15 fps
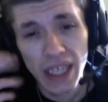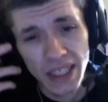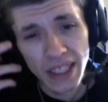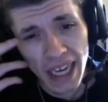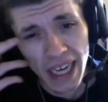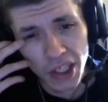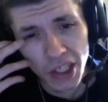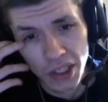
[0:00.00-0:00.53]

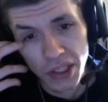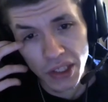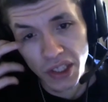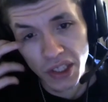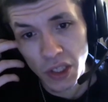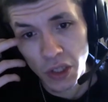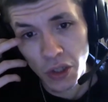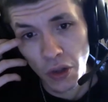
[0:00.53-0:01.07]
actually
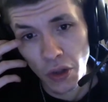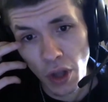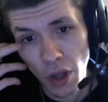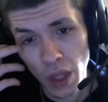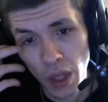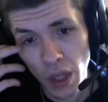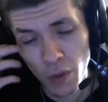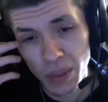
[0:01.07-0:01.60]
considered a low
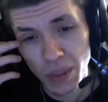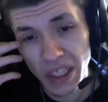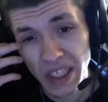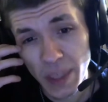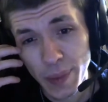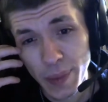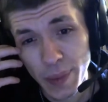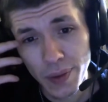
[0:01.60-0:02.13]
level B
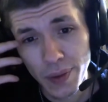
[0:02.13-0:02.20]
demon,